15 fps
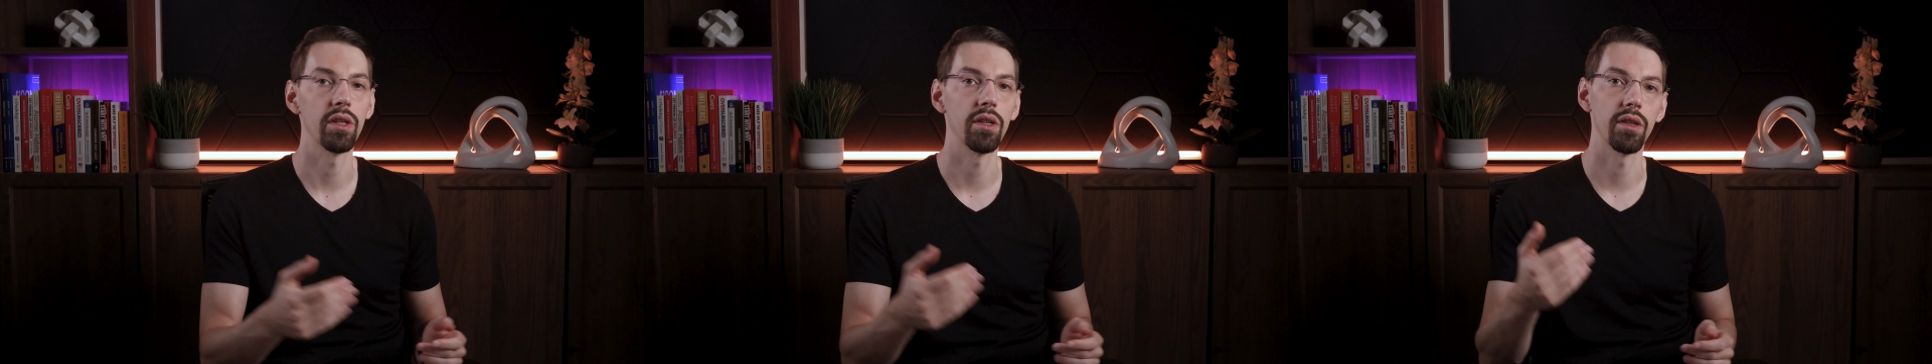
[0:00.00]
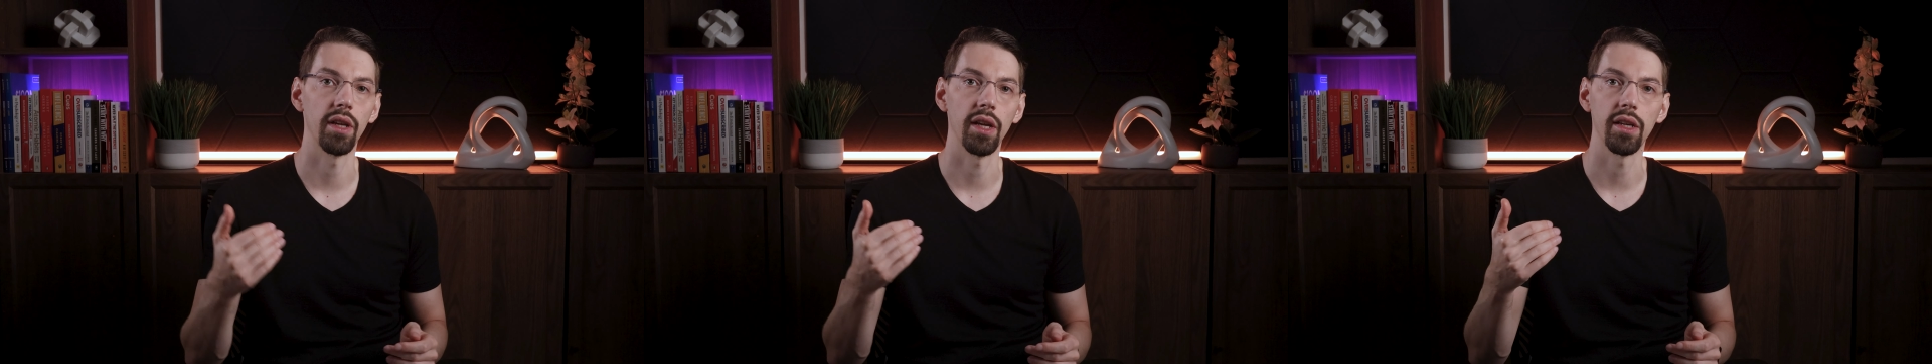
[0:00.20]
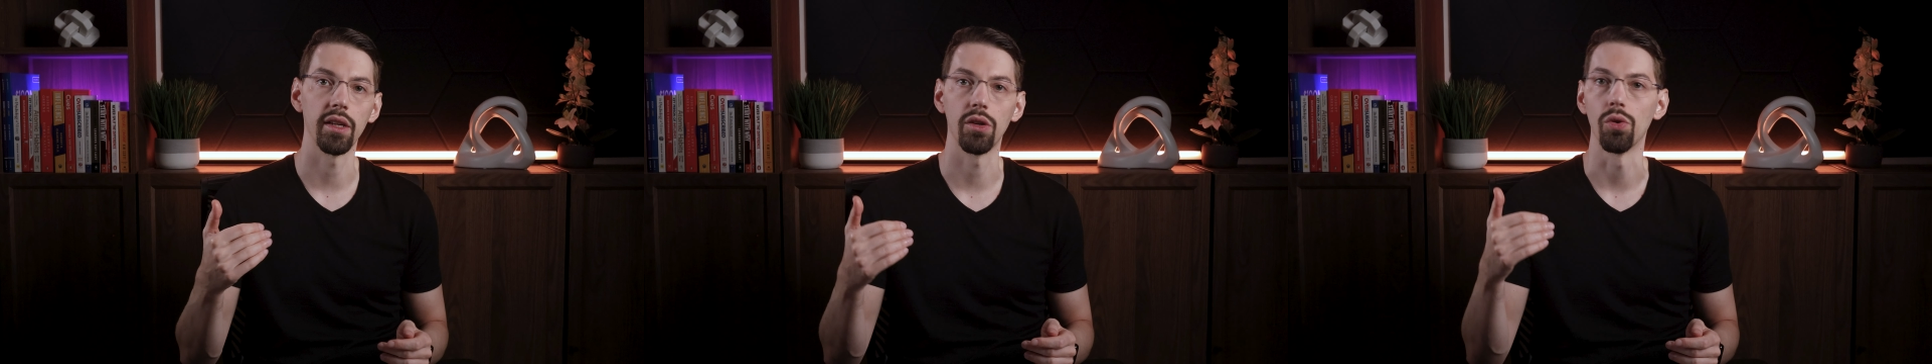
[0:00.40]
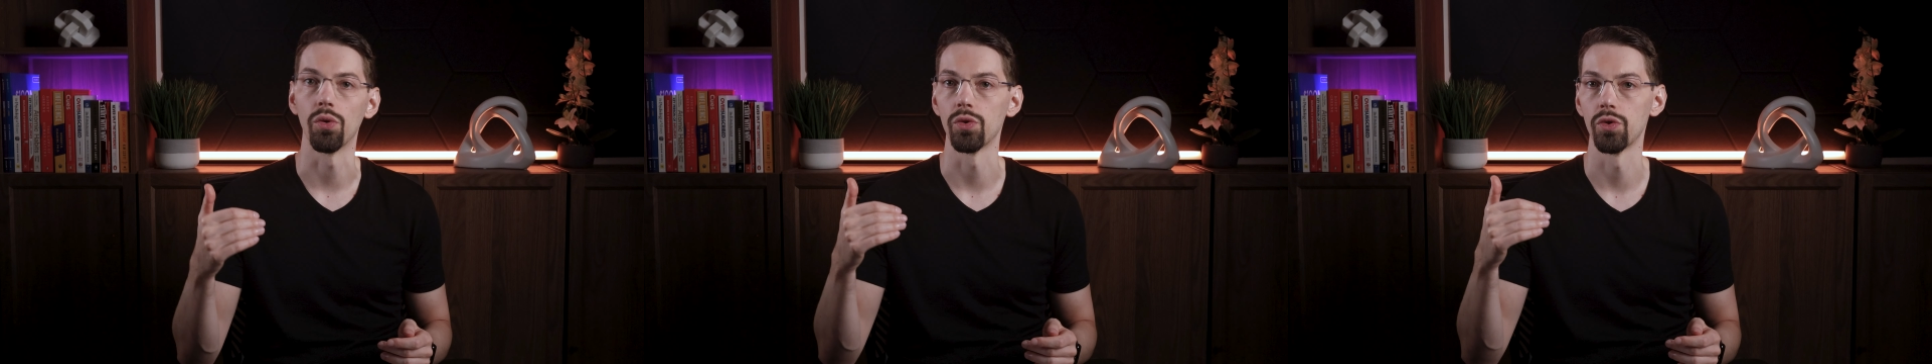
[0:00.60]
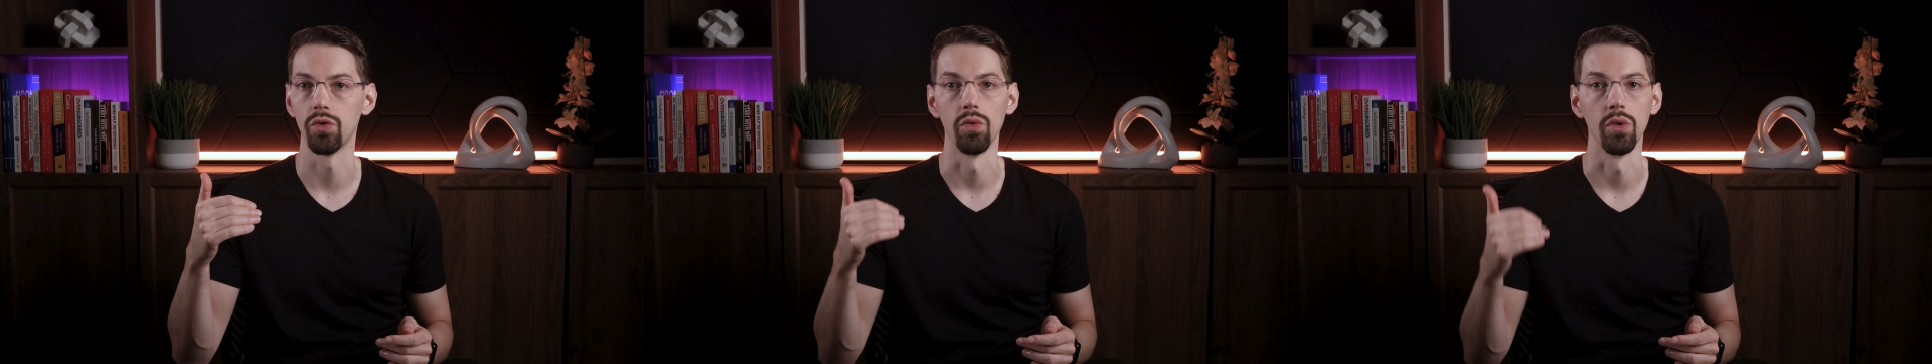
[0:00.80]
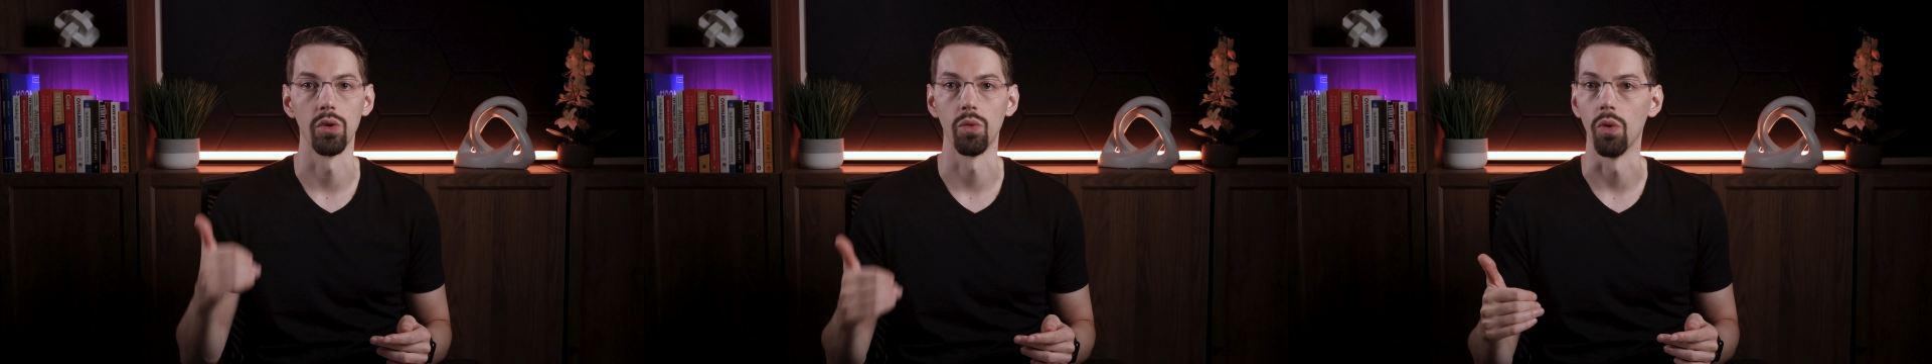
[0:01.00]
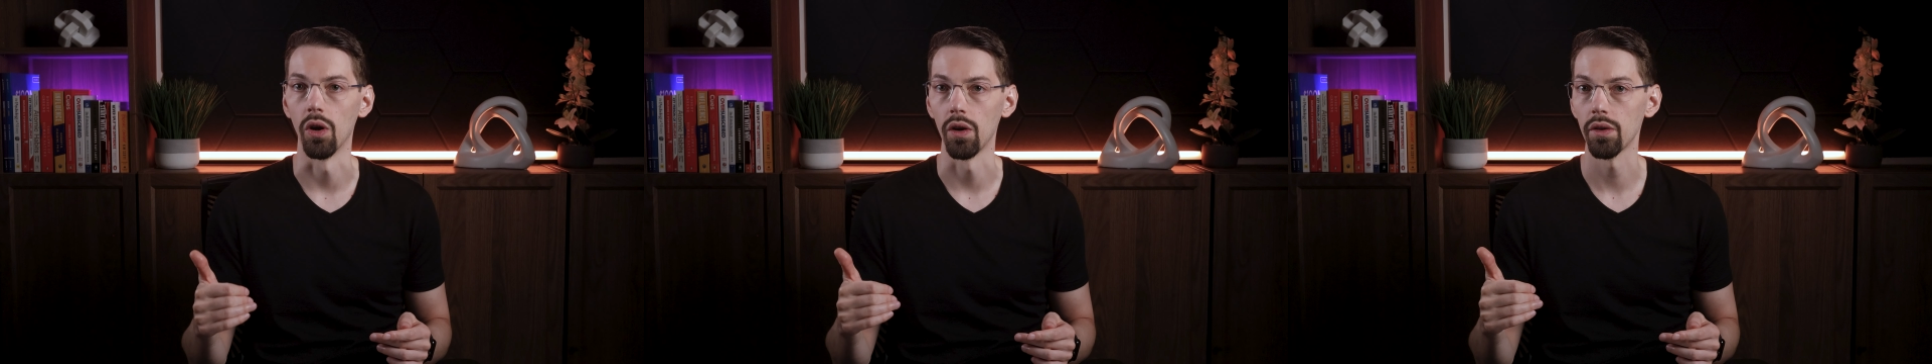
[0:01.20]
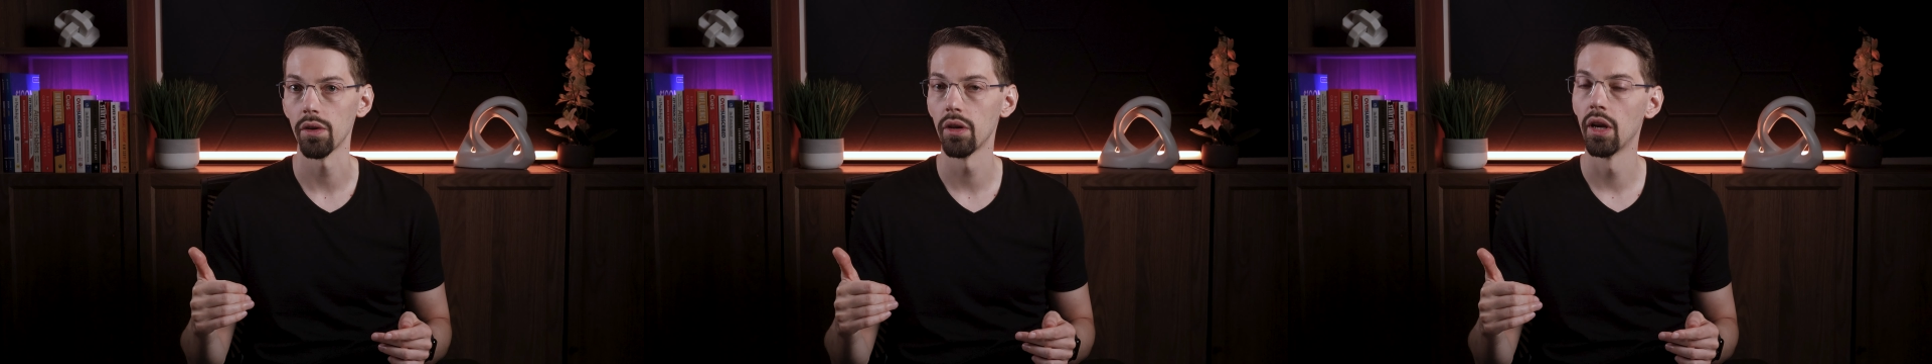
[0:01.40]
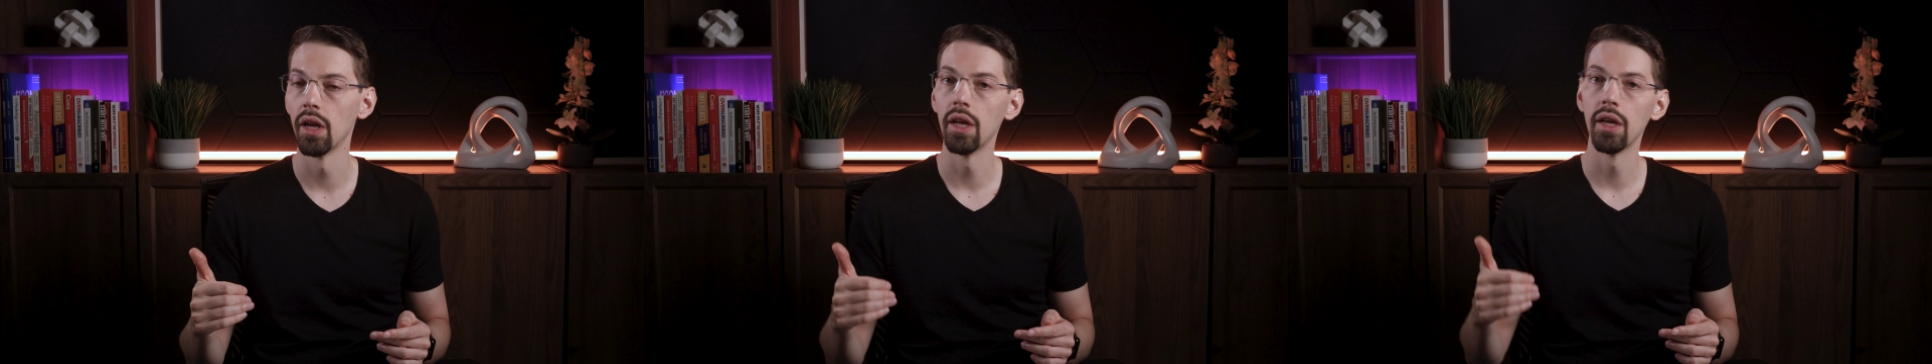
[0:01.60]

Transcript: the tank goes to a quarter,